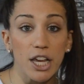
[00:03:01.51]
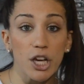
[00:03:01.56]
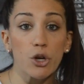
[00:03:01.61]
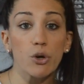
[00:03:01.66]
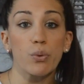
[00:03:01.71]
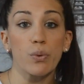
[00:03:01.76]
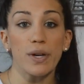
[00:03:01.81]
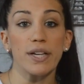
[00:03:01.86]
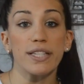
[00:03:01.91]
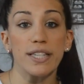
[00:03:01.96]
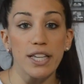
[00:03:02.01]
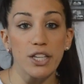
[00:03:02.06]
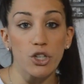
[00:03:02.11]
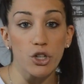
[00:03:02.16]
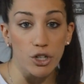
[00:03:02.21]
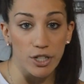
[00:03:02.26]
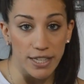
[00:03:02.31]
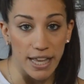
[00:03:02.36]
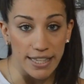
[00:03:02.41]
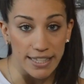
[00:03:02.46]
it increases
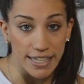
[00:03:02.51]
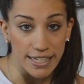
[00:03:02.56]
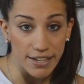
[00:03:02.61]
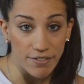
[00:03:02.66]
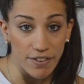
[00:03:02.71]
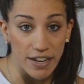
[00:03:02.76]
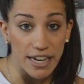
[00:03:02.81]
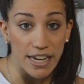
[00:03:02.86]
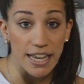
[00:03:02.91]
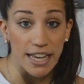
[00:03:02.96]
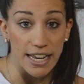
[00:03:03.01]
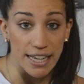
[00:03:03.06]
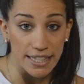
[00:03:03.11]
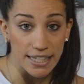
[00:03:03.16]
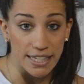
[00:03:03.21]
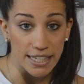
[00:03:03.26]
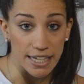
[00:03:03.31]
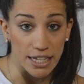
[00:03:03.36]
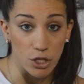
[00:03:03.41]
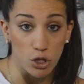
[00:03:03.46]
your sensitivity to
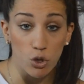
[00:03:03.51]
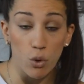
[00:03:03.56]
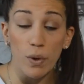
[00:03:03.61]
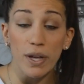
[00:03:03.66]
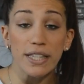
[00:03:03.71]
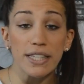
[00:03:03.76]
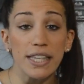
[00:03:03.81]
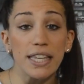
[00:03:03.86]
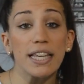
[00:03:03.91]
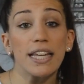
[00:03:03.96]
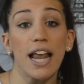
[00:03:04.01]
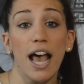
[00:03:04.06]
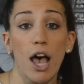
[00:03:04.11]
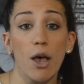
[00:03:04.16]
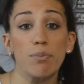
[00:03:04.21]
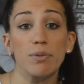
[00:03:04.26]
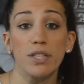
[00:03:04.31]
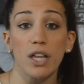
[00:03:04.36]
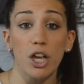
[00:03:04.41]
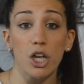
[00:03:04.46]
insulin. So insulin
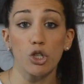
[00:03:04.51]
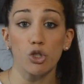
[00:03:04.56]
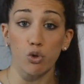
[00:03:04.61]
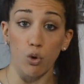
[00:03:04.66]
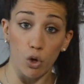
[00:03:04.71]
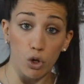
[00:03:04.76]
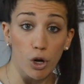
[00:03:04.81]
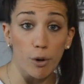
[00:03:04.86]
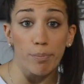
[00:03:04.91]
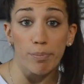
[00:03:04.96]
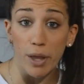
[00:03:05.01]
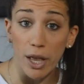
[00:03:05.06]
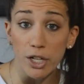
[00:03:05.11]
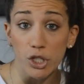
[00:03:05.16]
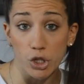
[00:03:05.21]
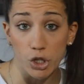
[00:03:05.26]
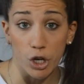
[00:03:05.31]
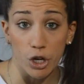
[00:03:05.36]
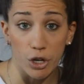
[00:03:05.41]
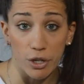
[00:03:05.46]
helps to control your
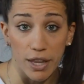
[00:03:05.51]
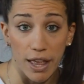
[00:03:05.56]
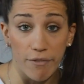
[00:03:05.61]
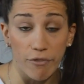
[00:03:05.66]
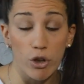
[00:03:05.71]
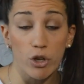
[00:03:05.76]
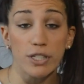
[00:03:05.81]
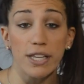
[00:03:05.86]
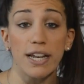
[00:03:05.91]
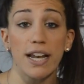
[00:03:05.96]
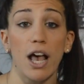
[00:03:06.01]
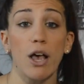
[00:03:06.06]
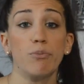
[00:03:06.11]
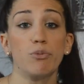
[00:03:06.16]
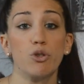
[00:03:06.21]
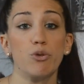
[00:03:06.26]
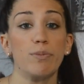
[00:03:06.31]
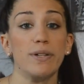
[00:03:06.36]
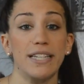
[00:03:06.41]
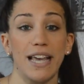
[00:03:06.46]
blood sugar levels and
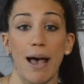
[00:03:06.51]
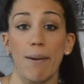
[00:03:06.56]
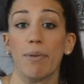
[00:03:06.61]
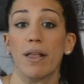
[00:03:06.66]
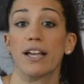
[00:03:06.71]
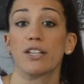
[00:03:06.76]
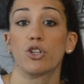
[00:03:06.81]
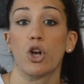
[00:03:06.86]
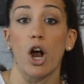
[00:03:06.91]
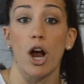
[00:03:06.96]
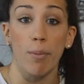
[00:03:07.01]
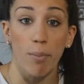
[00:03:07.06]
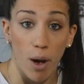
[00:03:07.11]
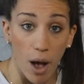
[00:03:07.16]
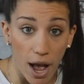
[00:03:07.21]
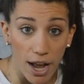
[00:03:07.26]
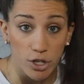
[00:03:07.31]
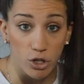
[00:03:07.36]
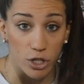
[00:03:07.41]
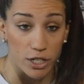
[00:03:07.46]
helps you metabolize
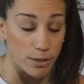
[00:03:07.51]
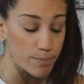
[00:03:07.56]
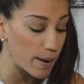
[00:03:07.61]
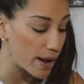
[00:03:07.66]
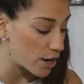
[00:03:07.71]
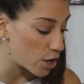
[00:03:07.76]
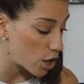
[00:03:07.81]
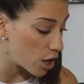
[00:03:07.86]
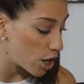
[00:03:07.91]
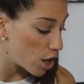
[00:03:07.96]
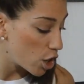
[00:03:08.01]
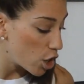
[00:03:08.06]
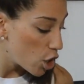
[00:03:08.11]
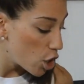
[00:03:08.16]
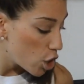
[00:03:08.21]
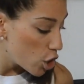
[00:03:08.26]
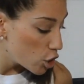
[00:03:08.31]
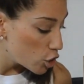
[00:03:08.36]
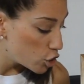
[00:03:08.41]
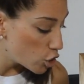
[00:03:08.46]
carbohydrates better.
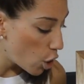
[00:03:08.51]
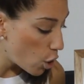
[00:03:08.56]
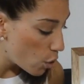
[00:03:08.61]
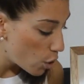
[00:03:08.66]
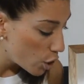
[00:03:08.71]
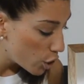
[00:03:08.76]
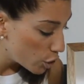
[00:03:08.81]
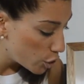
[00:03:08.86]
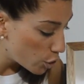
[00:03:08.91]
So